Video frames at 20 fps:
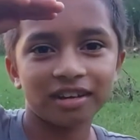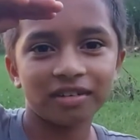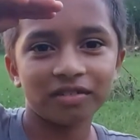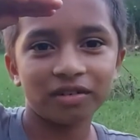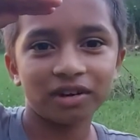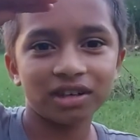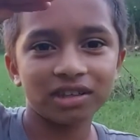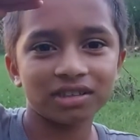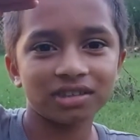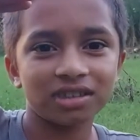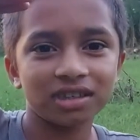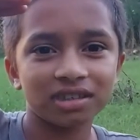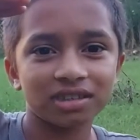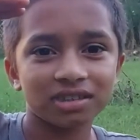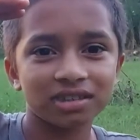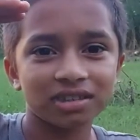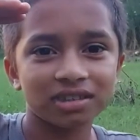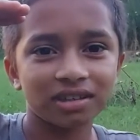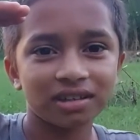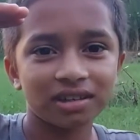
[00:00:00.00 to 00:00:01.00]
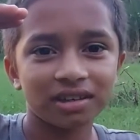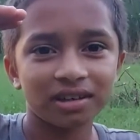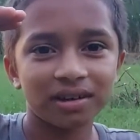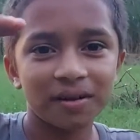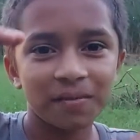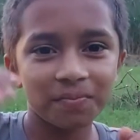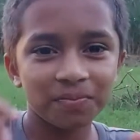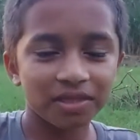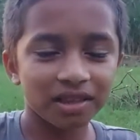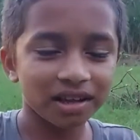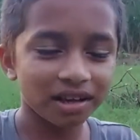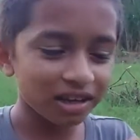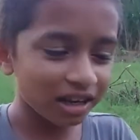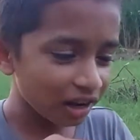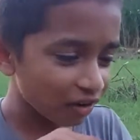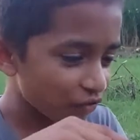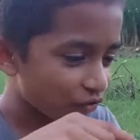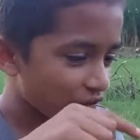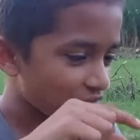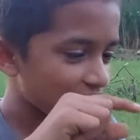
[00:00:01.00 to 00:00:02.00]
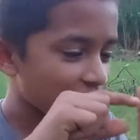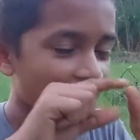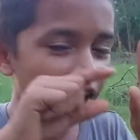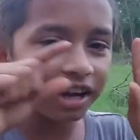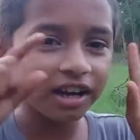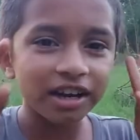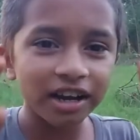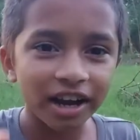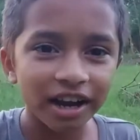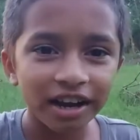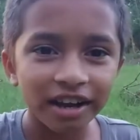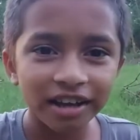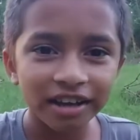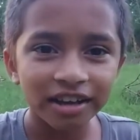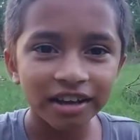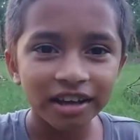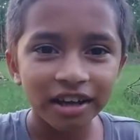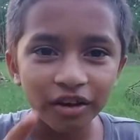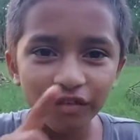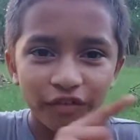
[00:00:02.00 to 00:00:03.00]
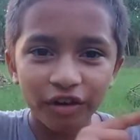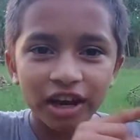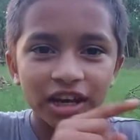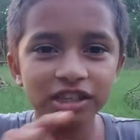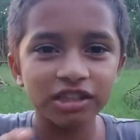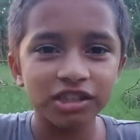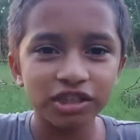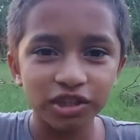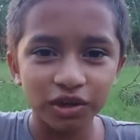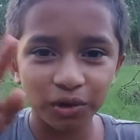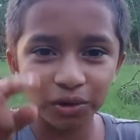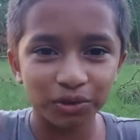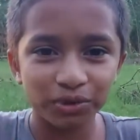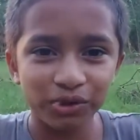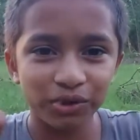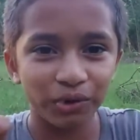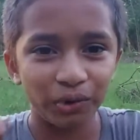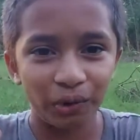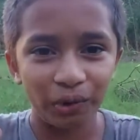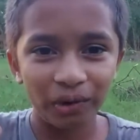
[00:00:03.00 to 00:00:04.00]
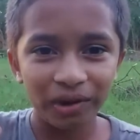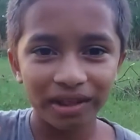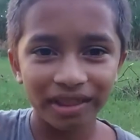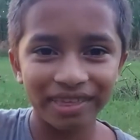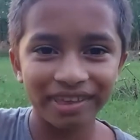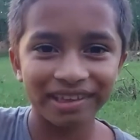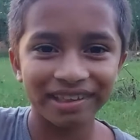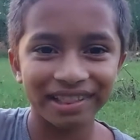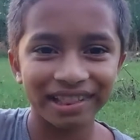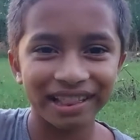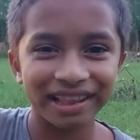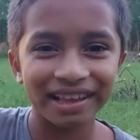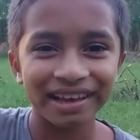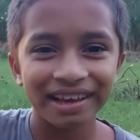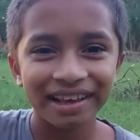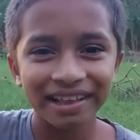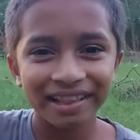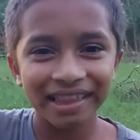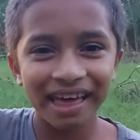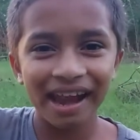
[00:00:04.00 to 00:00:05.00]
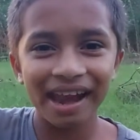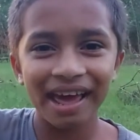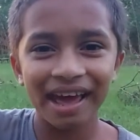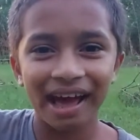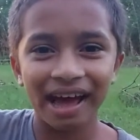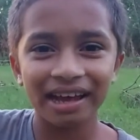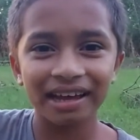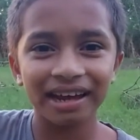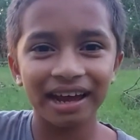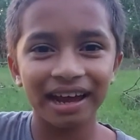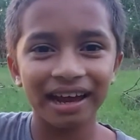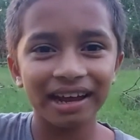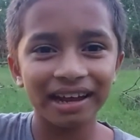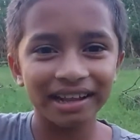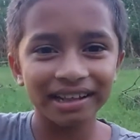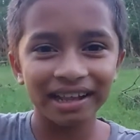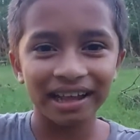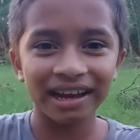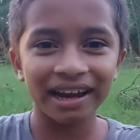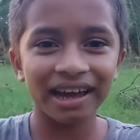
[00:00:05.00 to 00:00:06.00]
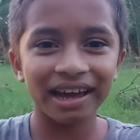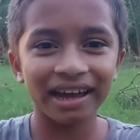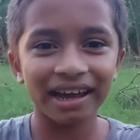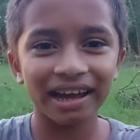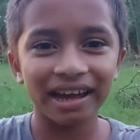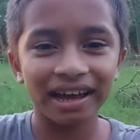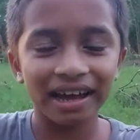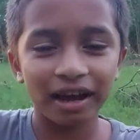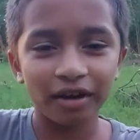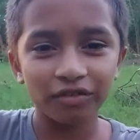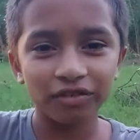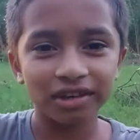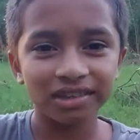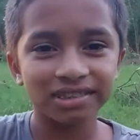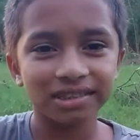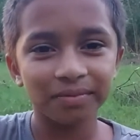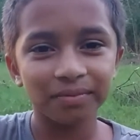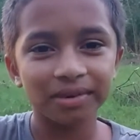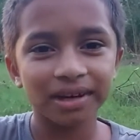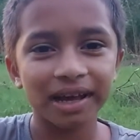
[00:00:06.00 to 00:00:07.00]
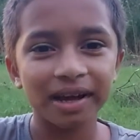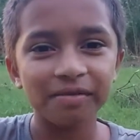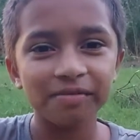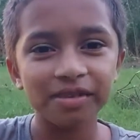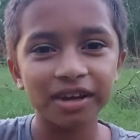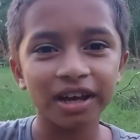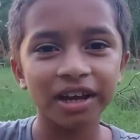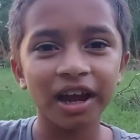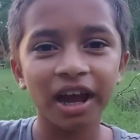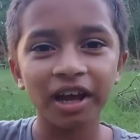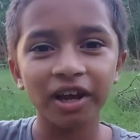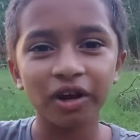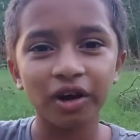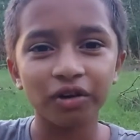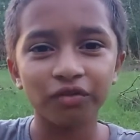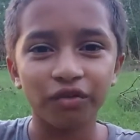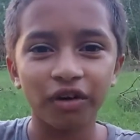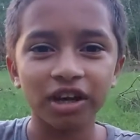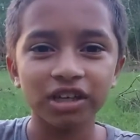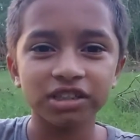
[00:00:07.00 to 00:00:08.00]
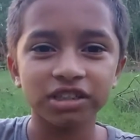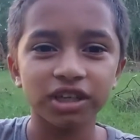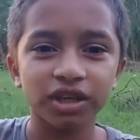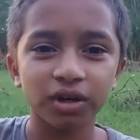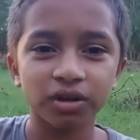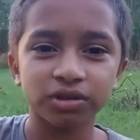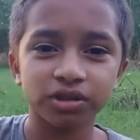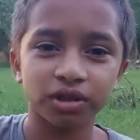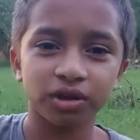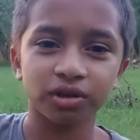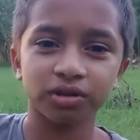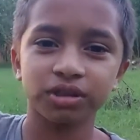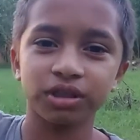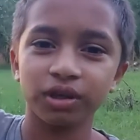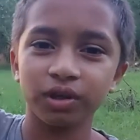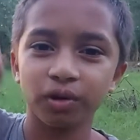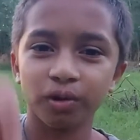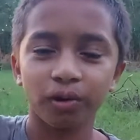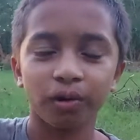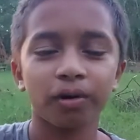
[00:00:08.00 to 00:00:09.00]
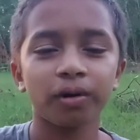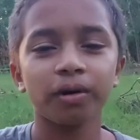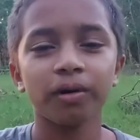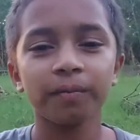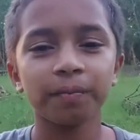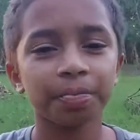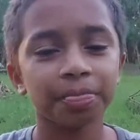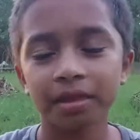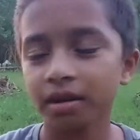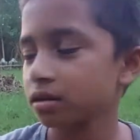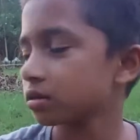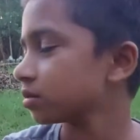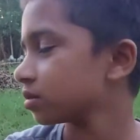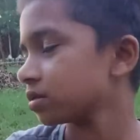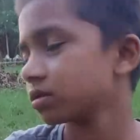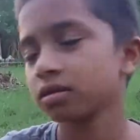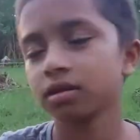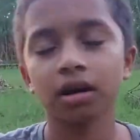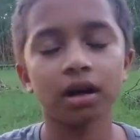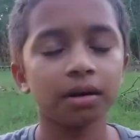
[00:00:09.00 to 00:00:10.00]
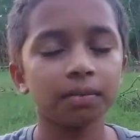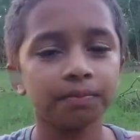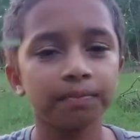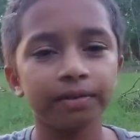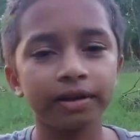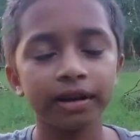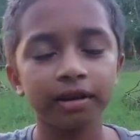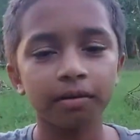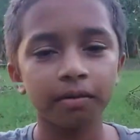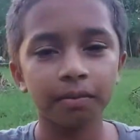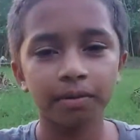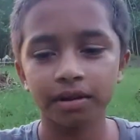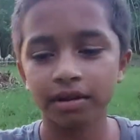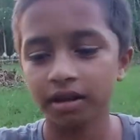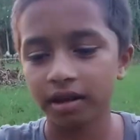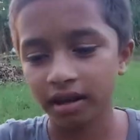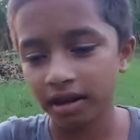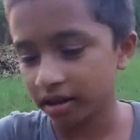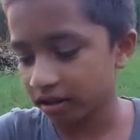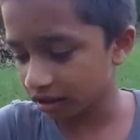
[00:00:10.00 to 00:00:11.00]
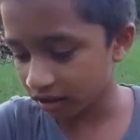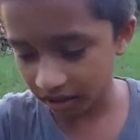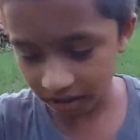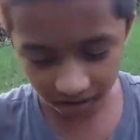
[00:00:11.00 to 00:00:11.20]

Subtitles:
What is this? Literally 500, 500. Then I after some time I got 5,000. unbelievable. I